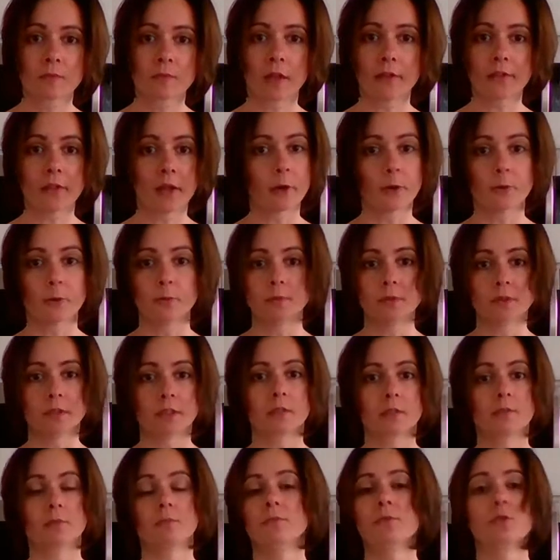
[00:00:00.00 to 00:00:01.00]
I thought I'd be
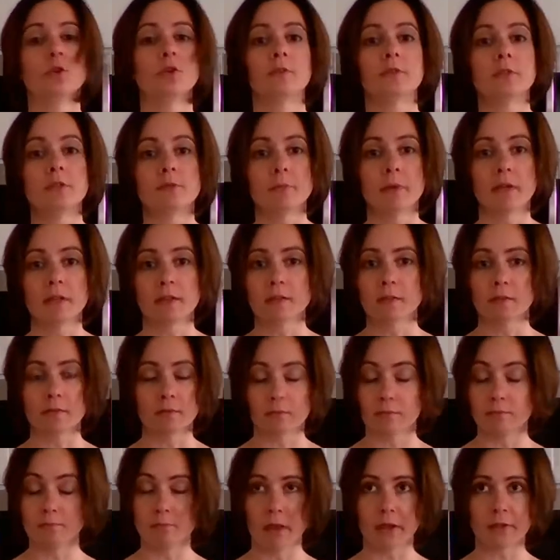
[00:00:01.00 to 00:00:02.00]
like a nervous
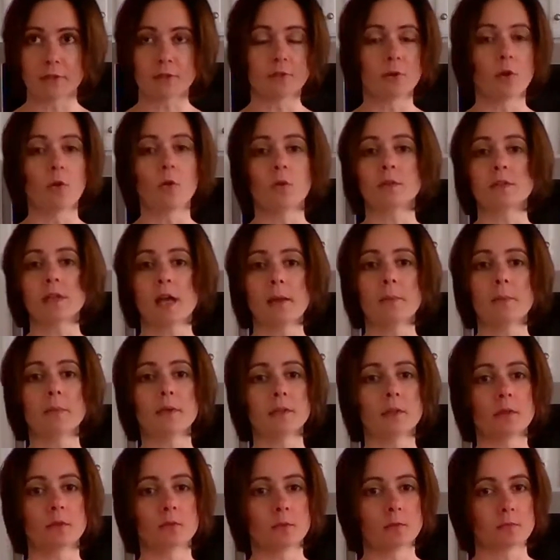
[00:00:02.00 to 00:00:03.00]
mess the whole time,
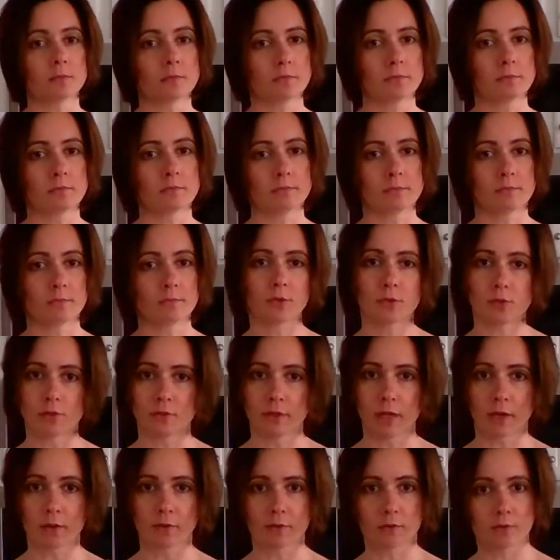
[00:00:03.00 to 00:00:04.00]
but it
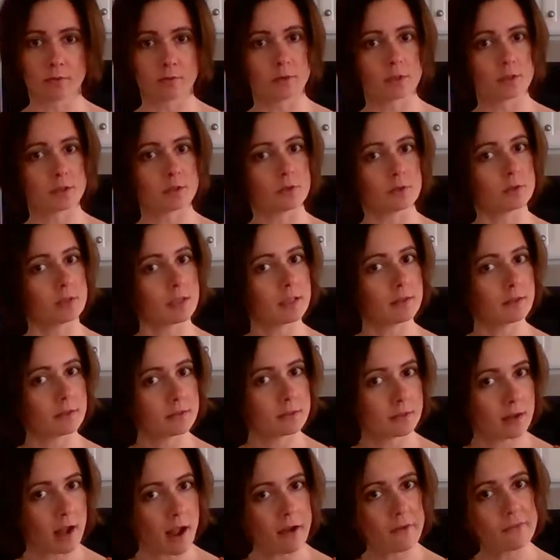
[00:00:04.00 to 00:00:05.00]
turned out it was
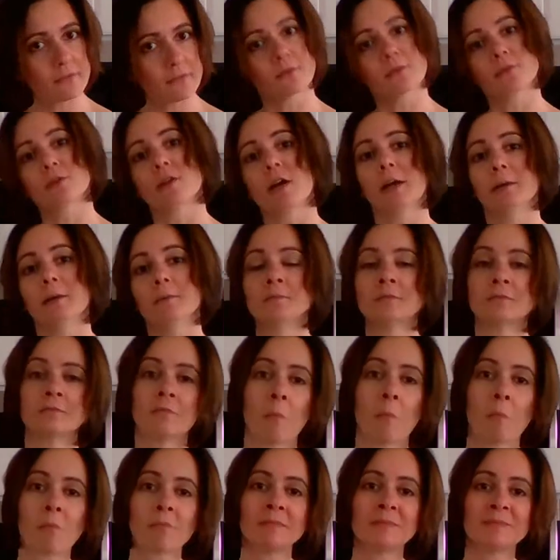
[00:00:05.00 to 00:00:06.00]
only half of the time.
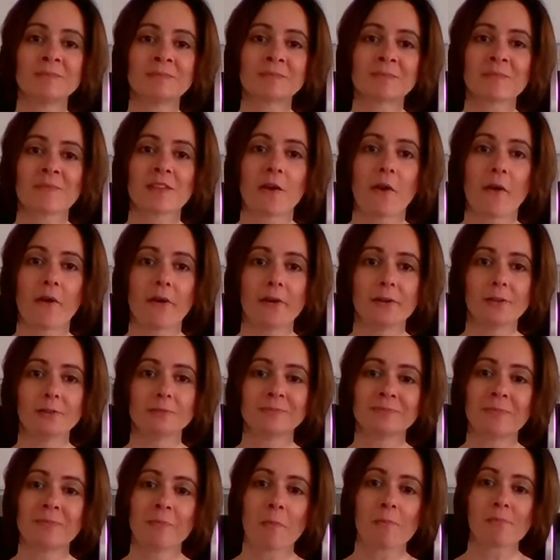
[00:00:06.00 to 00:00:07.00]
All
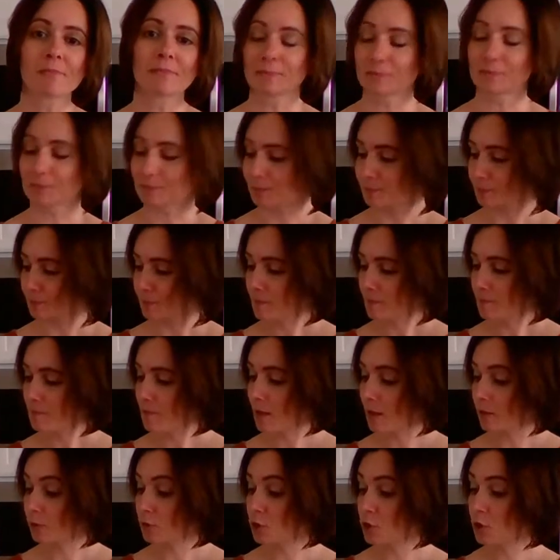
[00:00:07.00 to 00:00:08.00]
right.
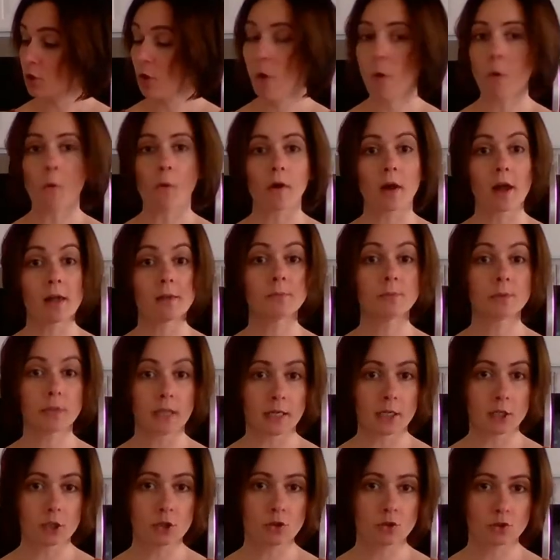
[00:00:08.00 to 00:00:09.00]
So I'm
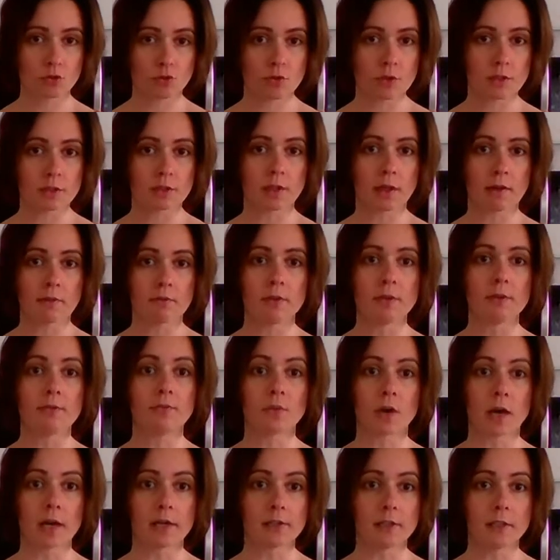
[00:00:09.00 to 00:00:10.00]
planning to do this every
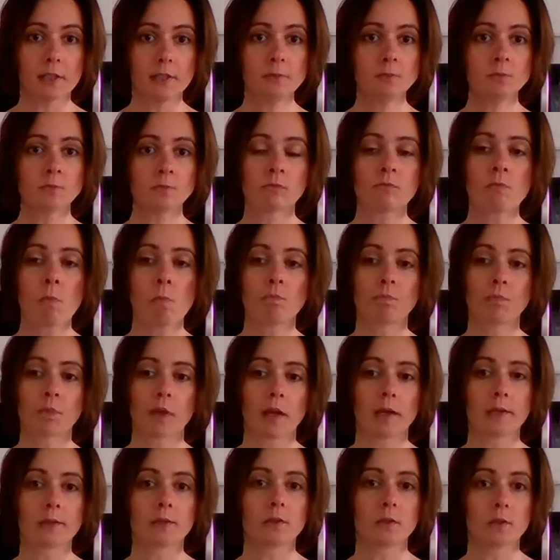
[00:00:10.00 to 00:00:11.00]
Friday
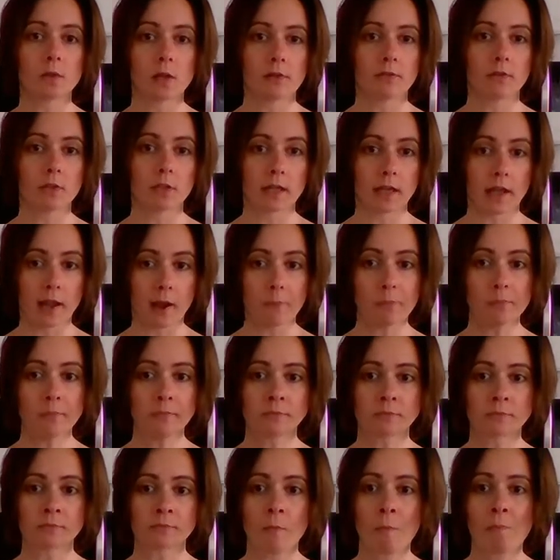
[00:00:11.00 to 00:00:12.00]
at 11
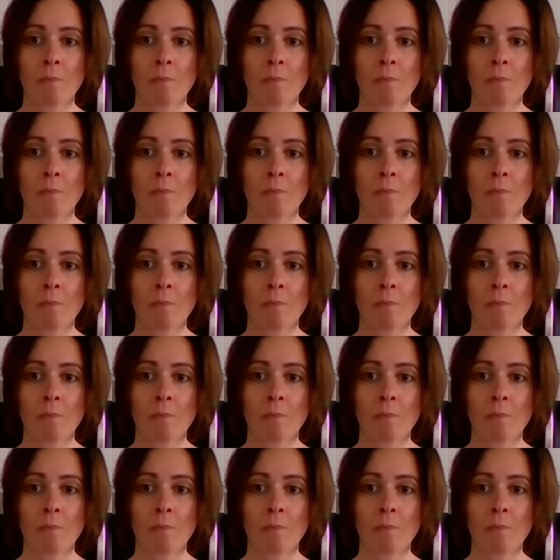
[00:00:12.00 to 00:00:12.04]
a.m.